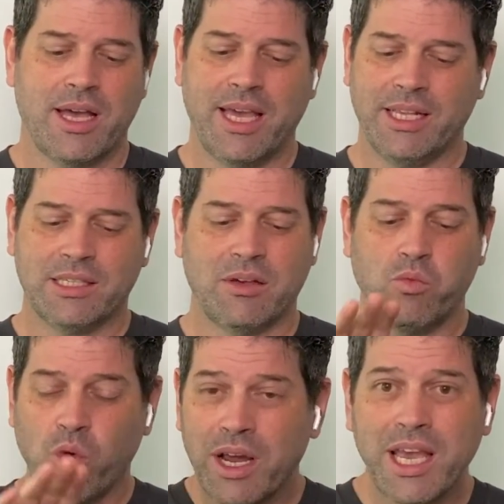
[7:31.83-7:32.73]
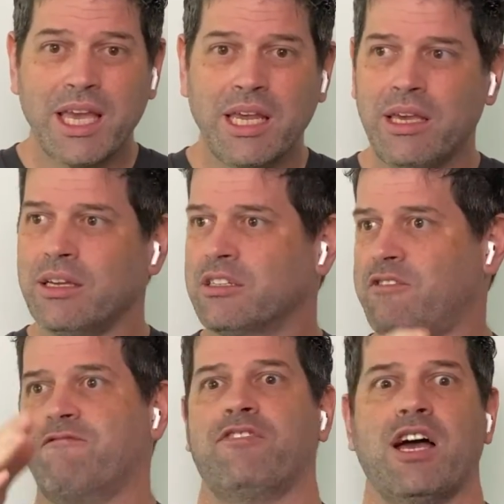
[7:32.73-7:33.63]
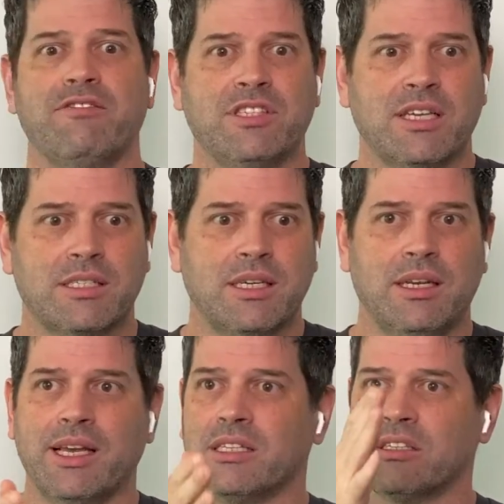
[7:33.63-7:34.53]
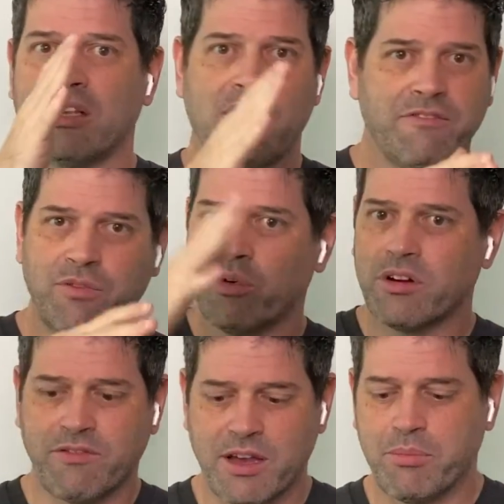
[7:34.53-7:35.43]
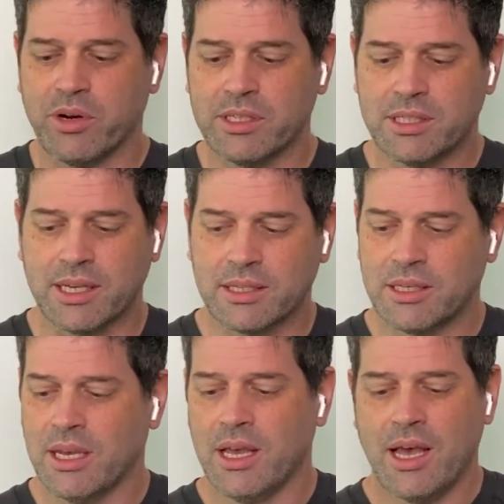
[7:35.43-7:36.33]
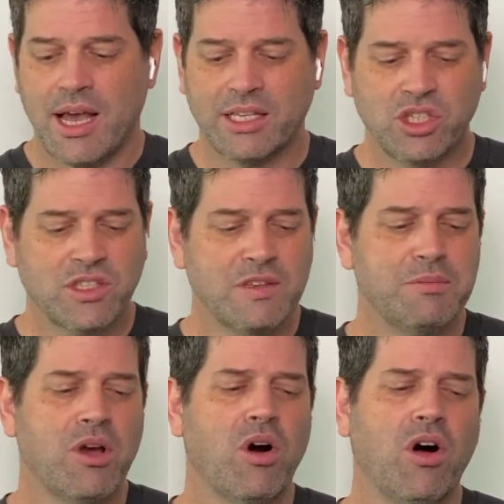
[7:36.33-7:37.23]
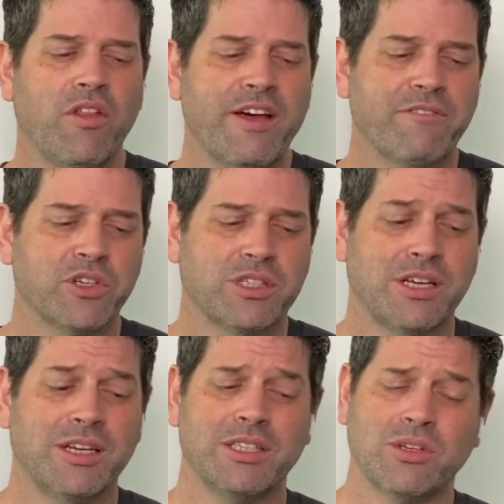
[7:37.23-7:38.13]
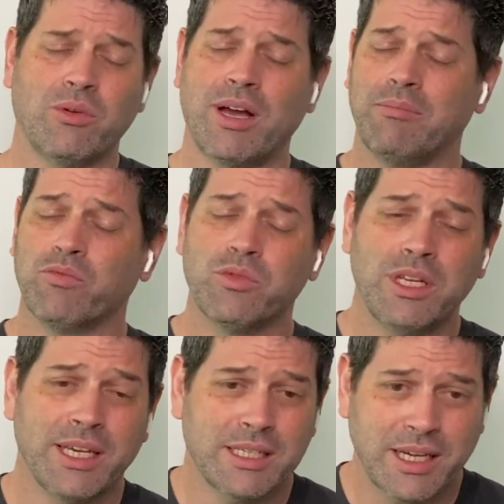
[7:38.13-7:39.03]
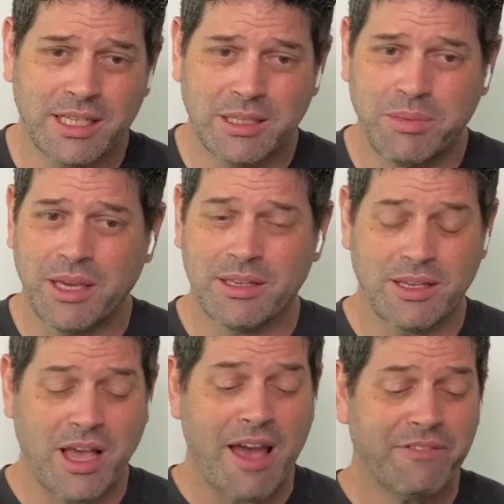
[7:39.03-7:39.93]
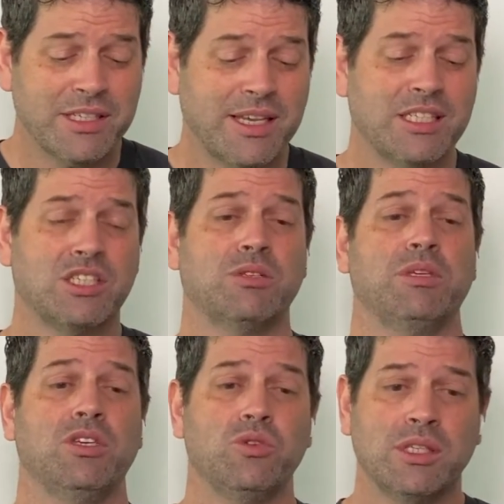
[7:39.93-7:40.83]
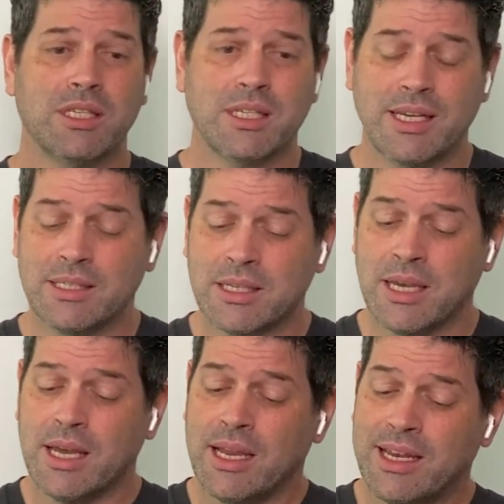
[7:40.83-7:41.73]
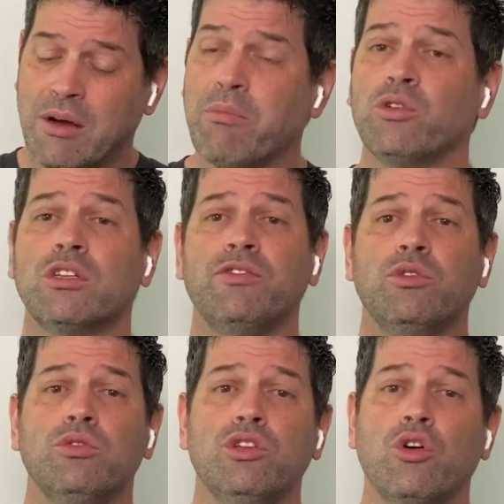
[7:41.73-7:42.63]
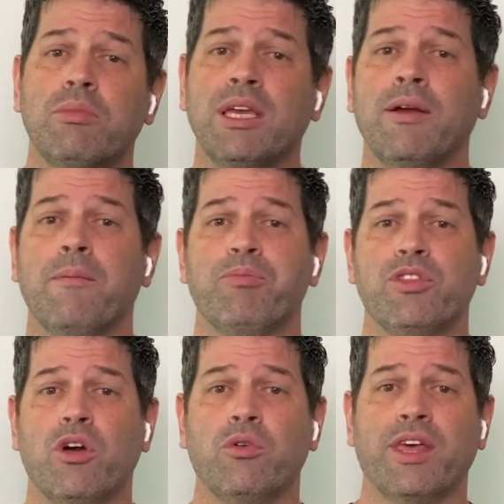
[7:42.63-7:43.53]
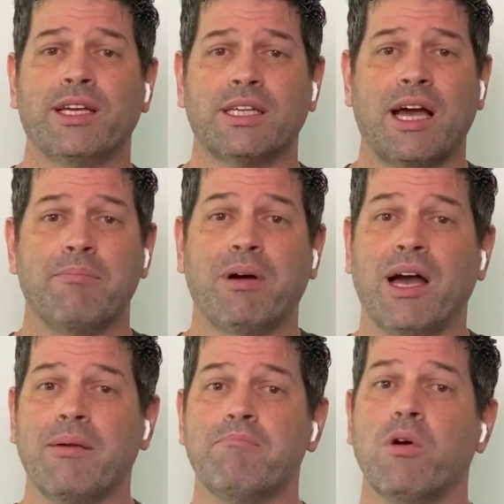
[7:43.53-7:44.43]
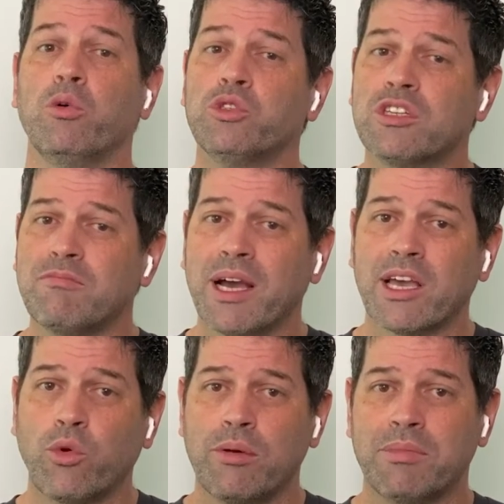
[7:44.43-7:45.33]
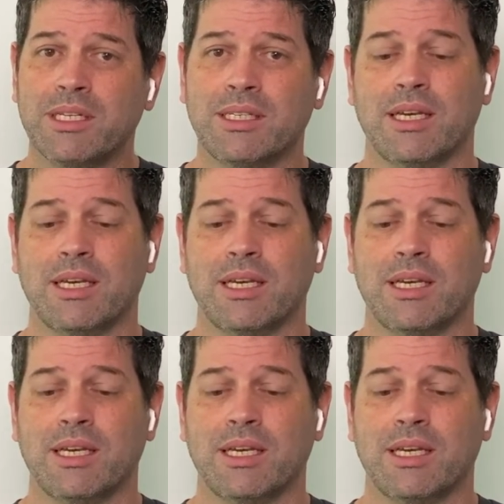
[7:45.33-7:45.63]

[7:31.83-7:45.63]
It's a 180 to 560 lens, f4 to 5.6. It just gives me all that versatility. So I'm really excited to have this lens and to be using this lens. Now, most of you who know me know that I buy most of my equipment